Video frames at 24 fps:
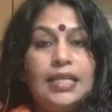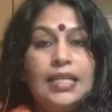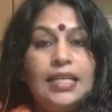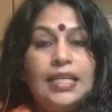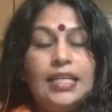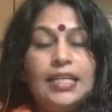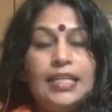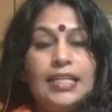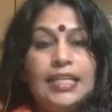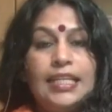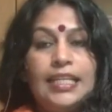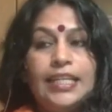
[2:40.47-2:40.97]

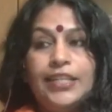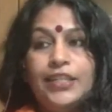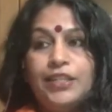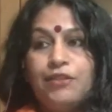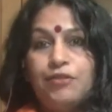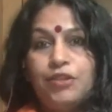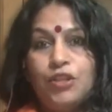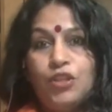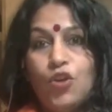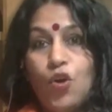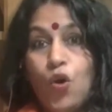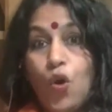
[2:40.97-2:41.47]
It deals
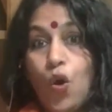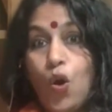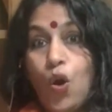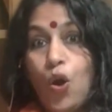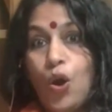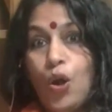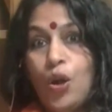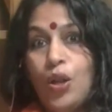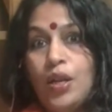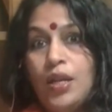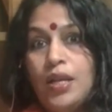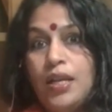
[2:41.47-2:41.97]
with
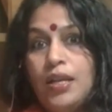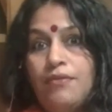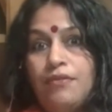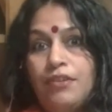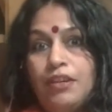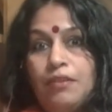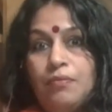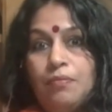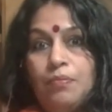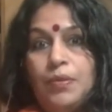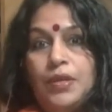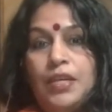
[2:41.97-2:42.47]
all
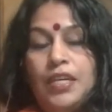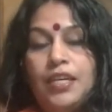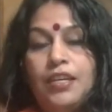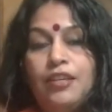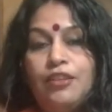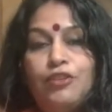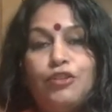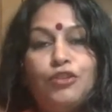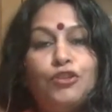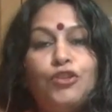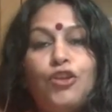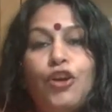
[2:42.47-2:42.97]
living
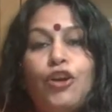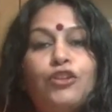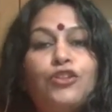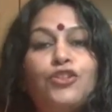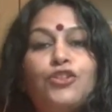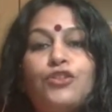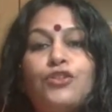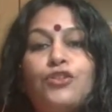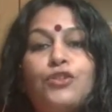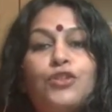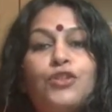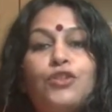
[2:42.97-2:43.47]
beings, not
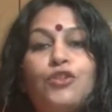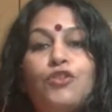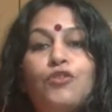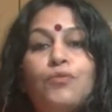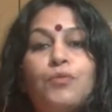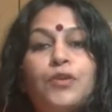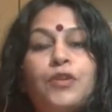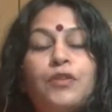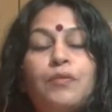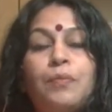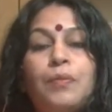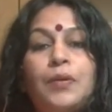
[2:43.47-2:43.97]
just the
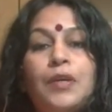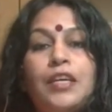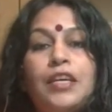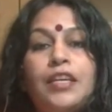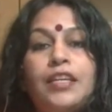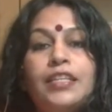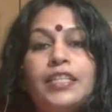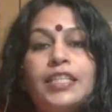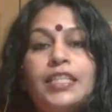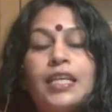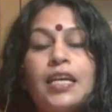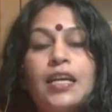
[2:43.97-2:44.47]
human
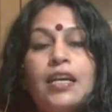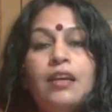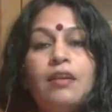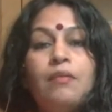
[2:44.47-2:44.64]
beings,